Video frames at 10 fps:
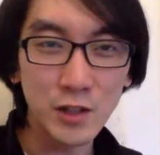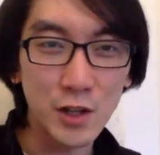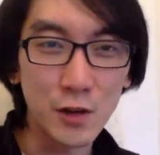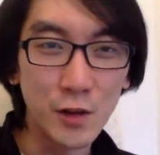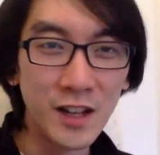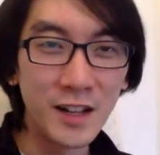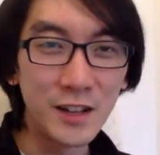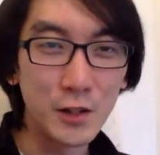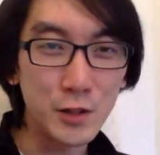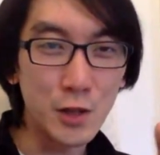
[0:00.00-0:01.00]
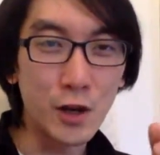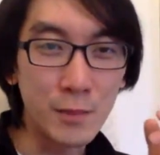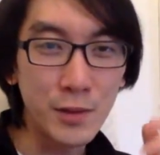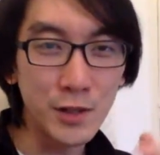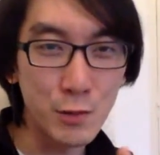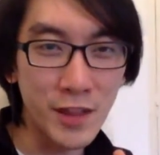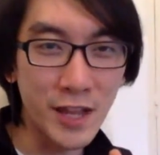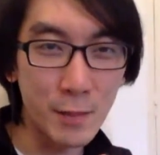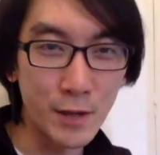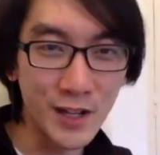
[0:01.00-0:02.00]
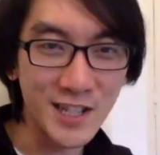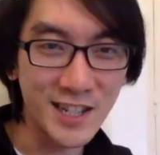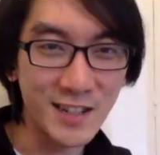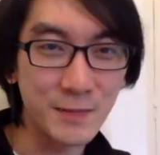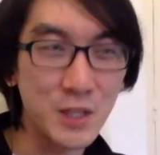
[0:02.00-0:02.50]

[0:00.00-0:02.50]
So a computer without a monitor.